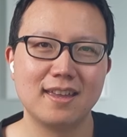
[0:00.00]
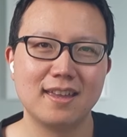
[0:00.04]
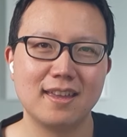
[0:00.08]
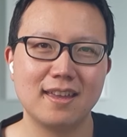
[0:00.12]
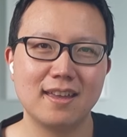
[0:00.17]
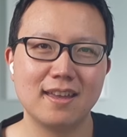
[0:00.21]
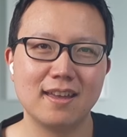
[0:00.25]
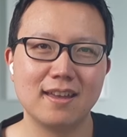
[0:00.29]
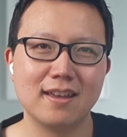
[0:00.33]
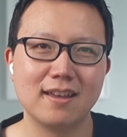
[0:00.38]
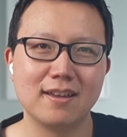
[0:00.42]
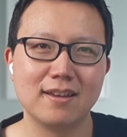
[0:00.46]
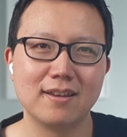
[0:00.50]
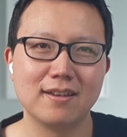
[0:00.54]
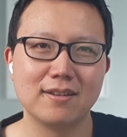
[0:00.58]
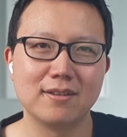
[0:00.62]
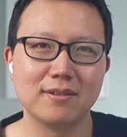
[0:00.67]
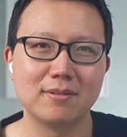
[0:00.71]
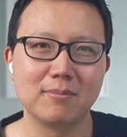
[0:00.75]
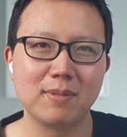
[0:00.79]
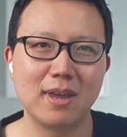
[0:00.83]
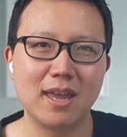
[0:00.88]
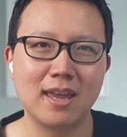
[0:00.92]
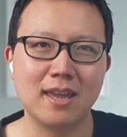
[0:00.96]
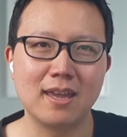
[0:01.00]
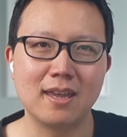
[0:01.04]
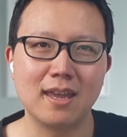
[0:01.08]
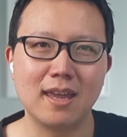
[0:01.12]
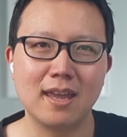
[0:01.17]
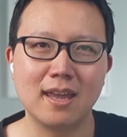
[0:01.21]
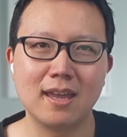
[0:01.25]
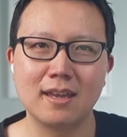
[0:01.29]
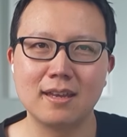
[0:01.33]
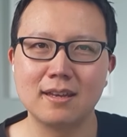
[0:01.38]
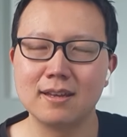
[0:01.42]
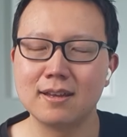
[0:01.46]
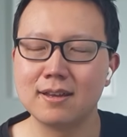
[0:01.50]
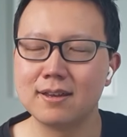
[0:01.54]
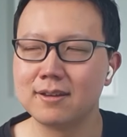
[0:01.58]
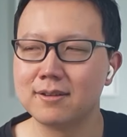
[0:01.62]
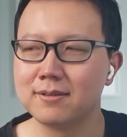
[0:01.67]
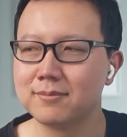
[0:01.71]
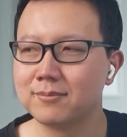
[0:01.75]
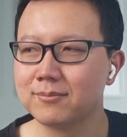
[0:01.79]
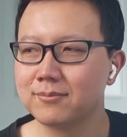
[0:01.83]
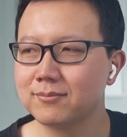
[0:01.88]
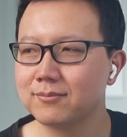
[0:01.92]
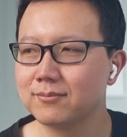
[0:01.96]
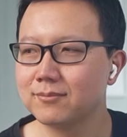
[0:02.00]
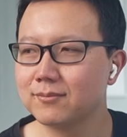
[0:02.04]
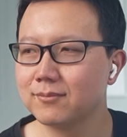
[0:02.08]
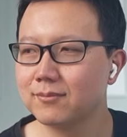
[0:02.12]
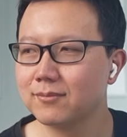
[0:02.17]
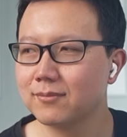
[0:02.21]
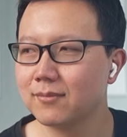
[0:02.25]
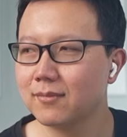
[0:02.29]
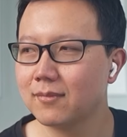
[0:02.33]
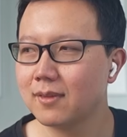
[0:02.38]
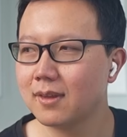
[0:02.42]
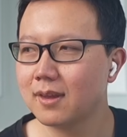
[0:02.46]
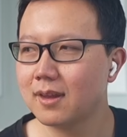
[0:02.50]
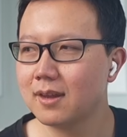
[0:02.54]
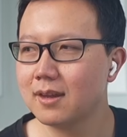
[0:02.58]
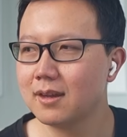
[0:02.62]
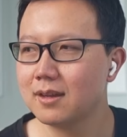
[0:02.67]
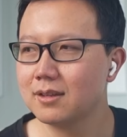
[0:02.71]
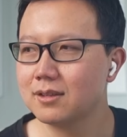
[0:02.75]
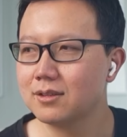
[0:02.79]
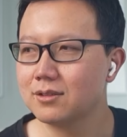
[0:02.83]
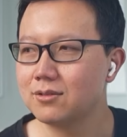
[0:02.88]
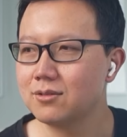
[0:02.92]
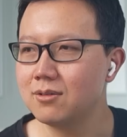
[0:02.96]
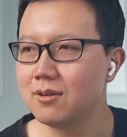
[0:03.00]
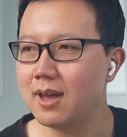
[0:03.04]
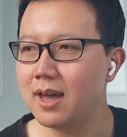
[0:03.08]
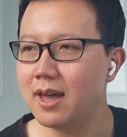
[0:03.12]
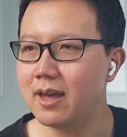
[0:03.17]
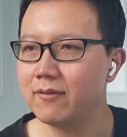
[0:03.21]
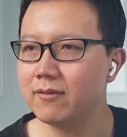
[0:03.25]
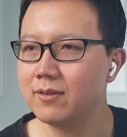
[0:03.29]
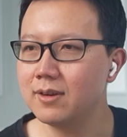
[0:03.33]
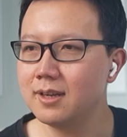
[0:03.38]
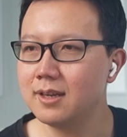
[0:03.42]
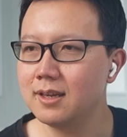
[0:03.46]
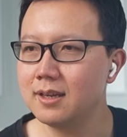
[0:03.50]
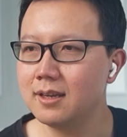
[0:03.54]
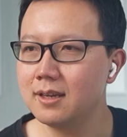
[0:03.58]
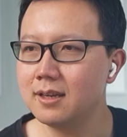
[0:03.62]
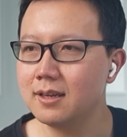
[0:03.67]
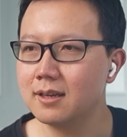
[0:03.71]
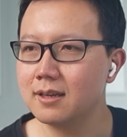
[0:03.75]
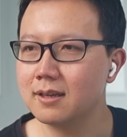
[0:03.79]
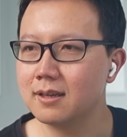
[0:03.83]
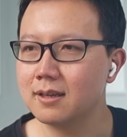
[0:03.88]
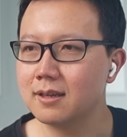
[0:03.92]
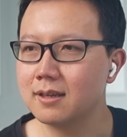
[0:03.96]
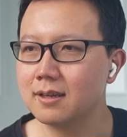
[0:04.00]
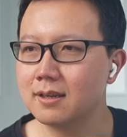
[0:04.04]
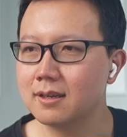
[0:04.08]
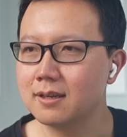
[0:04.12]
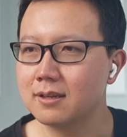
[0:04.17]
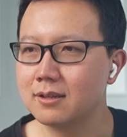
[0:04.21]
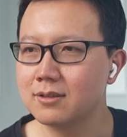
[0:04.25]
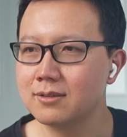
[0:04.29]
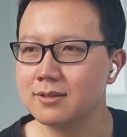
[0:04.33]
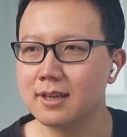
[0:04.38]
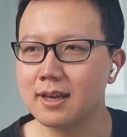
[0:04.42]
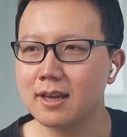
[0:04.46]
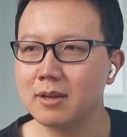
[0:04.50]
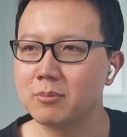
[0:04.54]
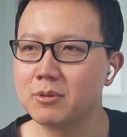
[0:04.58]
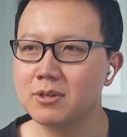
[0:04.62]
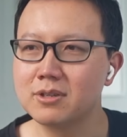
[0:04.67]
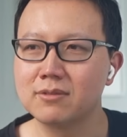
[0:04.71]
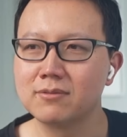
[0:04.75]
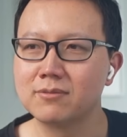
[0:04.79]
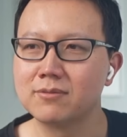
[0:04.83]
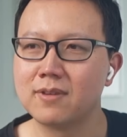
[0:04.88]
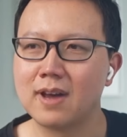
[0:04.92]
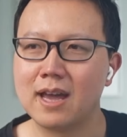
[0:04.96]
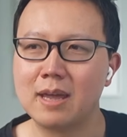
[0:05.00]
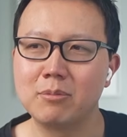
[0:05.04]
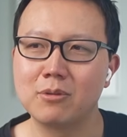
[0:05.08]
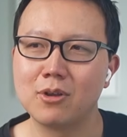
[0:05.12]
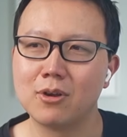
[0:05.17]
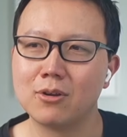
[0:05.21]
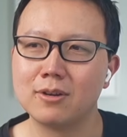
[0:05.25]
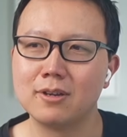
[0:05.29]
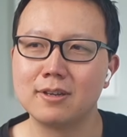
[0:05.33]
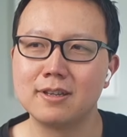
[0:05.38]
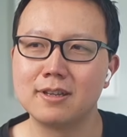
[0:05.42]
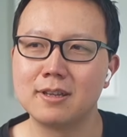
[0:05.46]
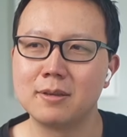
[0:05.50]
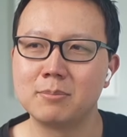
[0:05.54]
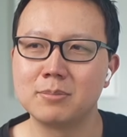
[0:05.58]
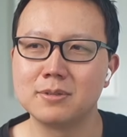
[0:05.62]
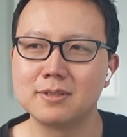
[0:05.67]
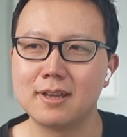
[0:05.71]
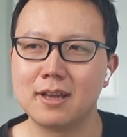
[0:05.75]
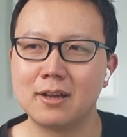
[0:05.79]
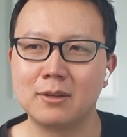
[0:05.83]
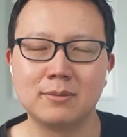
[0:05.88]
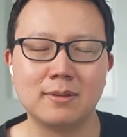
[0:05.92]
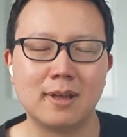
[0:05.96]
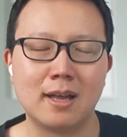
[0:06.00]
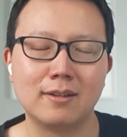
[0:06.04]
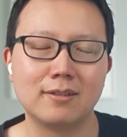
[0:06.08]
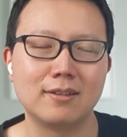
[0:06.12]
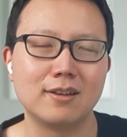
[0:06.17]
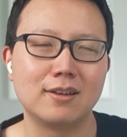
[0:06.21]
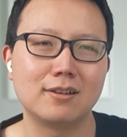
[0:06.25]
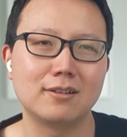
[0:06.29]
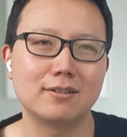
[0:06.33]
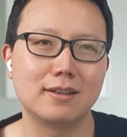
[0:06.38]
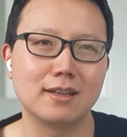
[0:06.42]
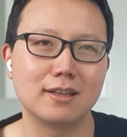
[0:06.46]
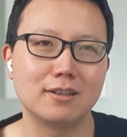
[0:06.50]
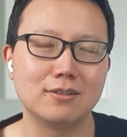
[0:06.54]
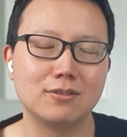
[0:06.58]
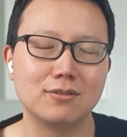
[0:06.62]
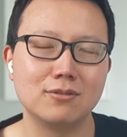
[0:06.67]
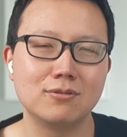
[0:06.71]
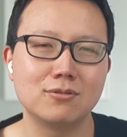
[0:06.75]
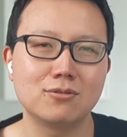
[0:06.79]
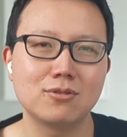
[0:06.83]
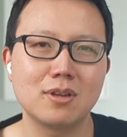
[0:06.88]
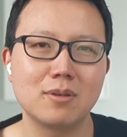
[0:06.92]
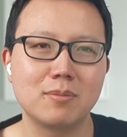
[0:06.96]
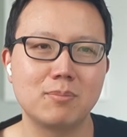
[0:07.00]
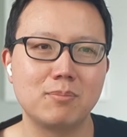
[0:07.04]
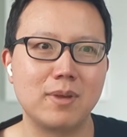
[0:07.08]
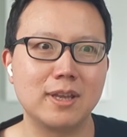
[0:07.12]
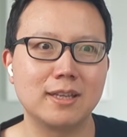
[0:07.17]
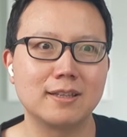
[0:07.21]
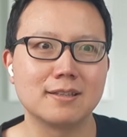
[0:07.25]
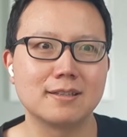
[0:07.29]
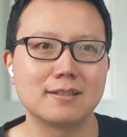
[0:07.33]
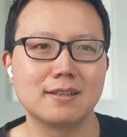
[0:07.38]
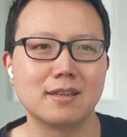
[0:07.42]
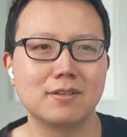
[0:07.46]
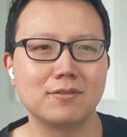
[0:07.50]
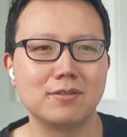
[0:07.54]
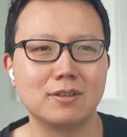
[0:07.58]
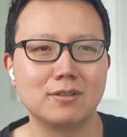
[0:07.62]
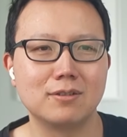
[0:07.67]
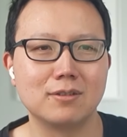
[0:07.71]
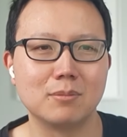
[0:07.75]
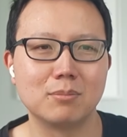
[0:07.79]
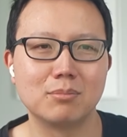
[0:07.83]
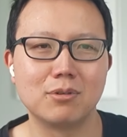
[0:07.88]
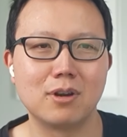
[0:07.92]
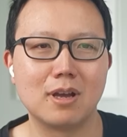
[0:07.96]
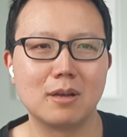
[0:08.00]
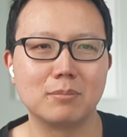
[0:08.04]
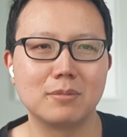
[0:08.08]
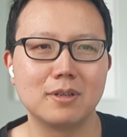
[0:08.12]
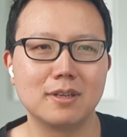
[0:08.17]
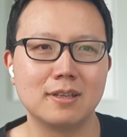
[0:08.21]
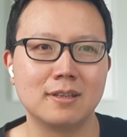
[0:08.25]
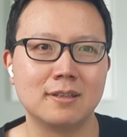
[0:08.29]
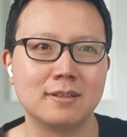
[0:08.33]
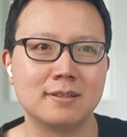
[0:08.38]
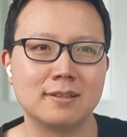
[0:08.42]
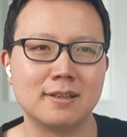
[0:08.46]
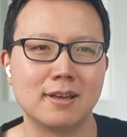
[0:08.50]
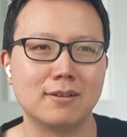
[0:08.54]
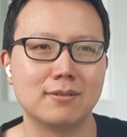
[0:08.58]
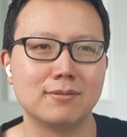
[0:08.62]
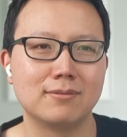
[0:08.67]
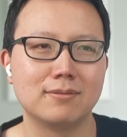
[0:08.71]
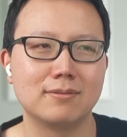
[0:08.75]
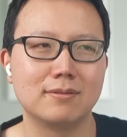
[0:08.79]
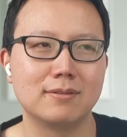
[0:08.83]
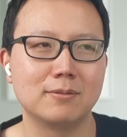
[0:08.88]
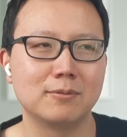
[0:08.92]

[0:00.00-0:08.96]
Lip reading: And do you have any? There's like a bunch of vibe coding tips out there. Like, do you try to bake the stuff into the prompt itself?